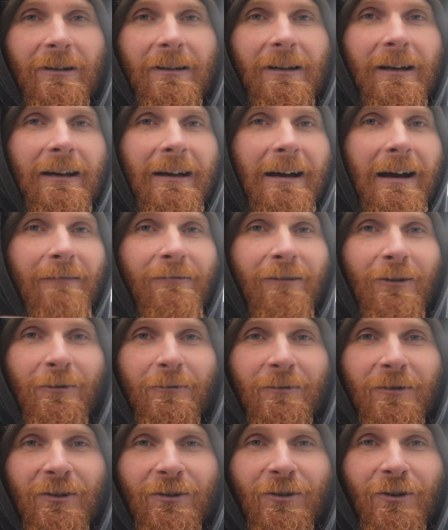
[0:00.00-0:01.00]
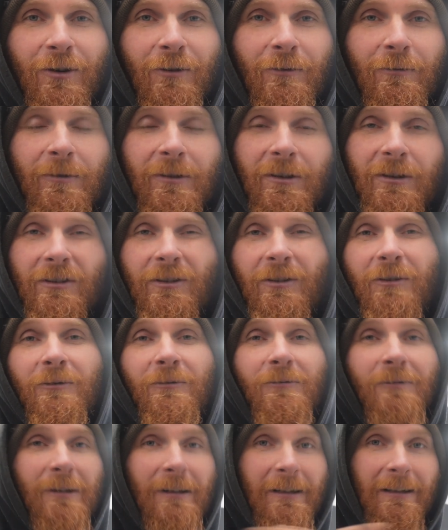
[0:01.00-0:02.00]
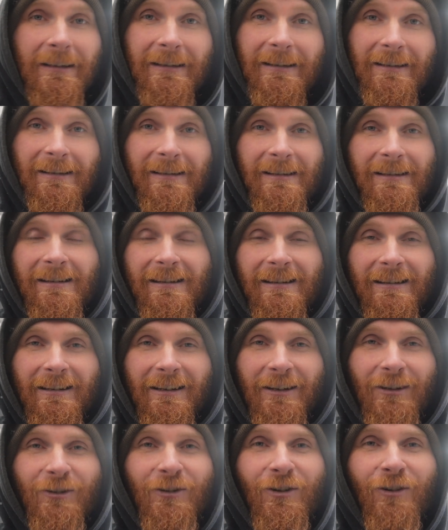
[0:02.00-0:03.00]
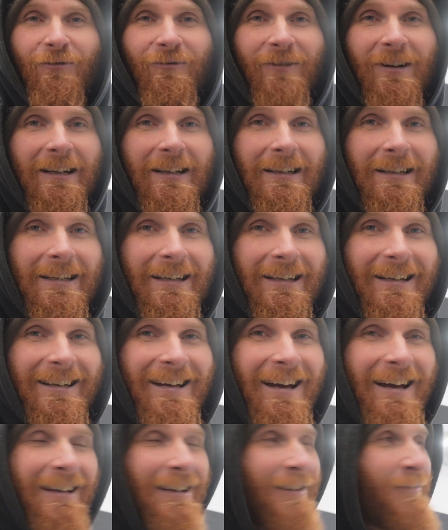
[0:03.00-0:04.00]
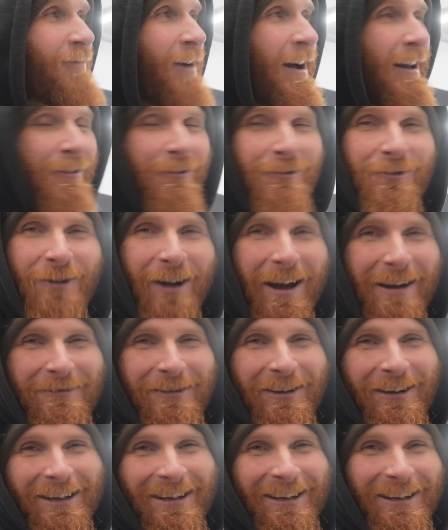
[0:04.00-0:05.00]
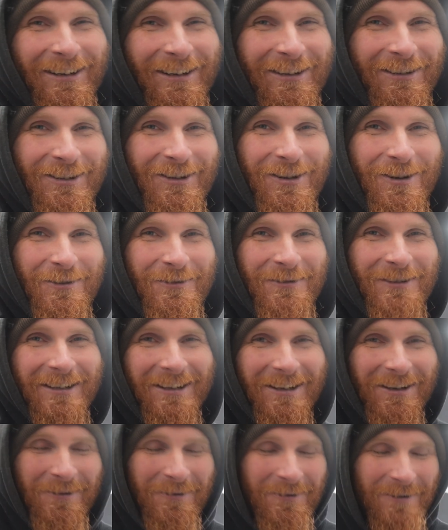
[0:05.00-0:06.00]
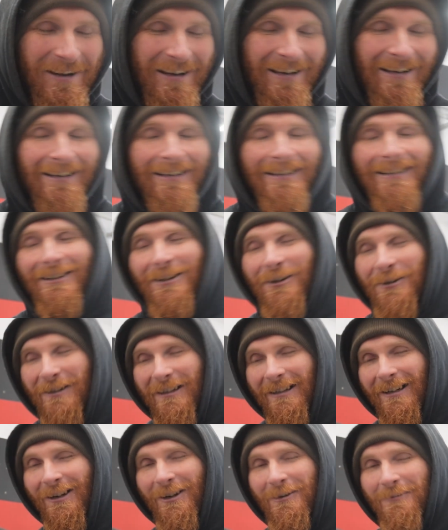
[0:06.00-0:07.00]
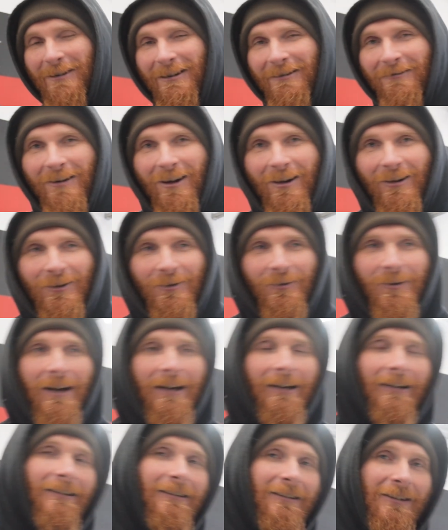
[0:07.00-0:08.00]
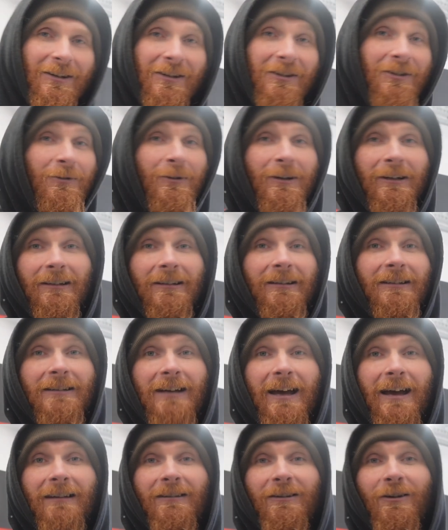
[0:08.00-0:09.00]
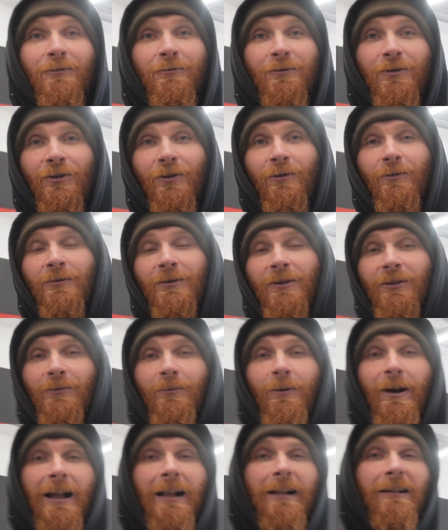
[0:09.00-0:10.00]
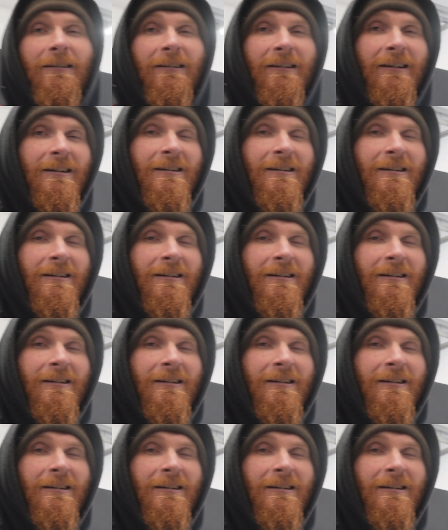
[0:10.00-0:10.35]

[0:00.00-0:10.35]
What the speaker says: They have loads of shows, so you don't really see any Renault traffic shows, do you? So it's got to be a Volkswagen, just so I can attend those shows as well.